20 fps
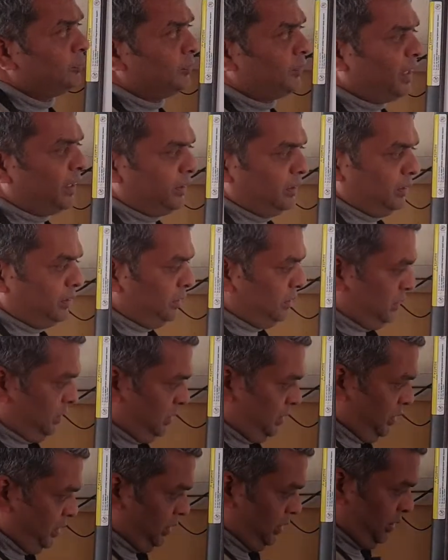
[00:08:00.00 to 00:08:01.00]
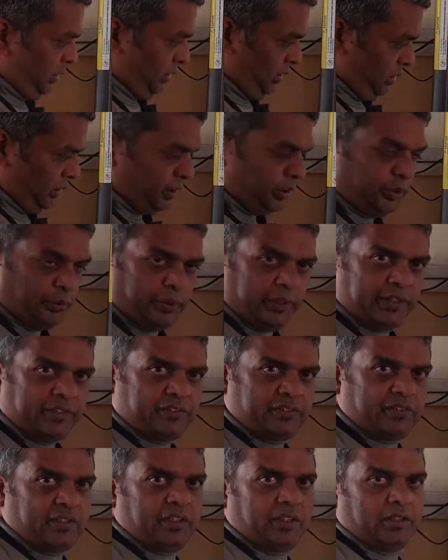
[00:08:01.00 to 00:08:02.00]
Then, here you can
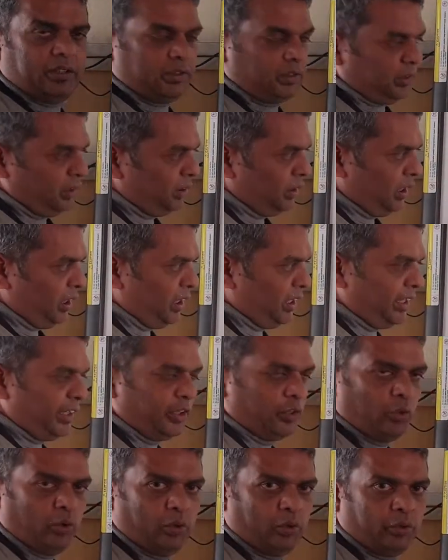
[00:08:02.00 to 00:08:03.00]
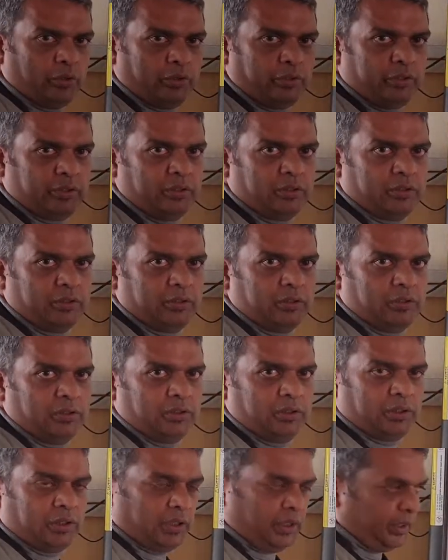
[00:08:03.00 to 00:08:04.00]
see iron ore,
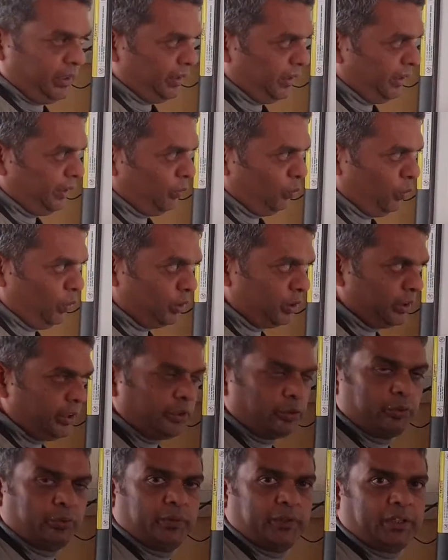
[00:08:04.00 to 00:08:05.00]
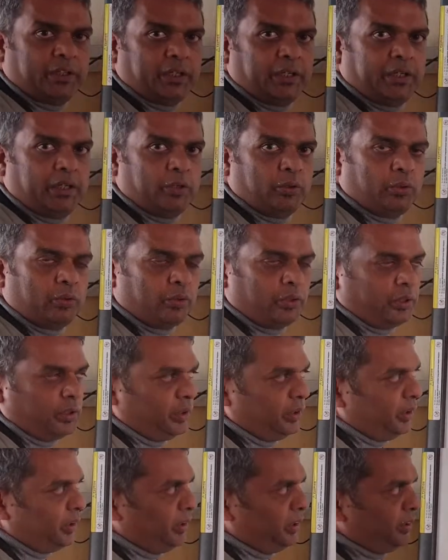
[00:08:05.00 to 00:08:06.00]
and then what they do with iron ore?
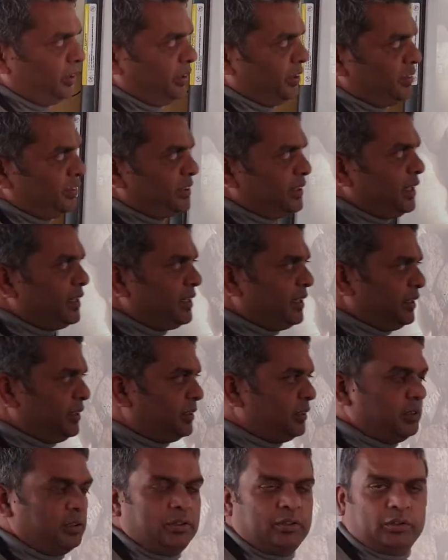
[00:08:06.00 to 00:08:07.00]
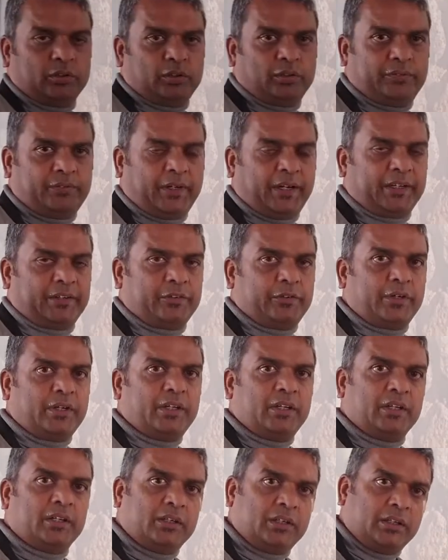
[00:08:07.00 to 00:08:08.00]
They send it to the factory
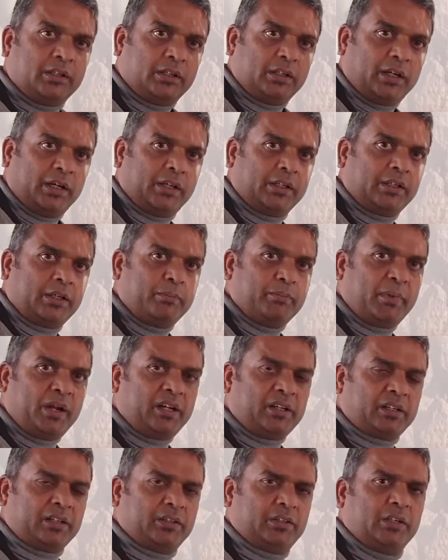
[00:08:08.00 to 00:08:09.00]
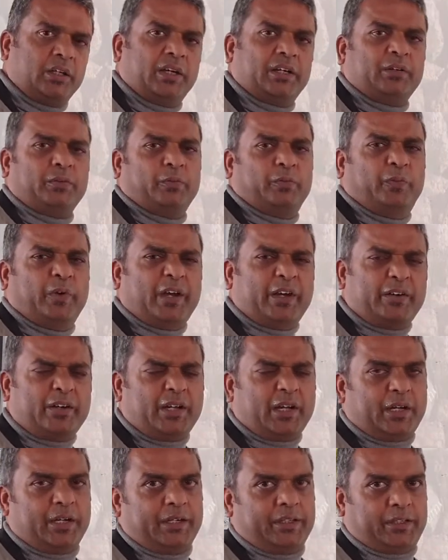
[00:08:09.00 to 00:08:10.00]
and they melt it at a very
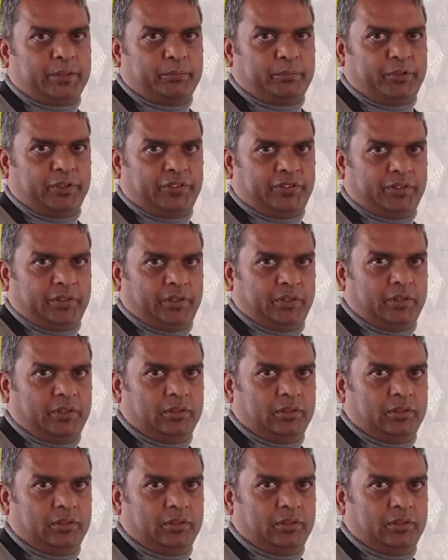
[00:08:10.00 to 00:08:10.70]
high temperature.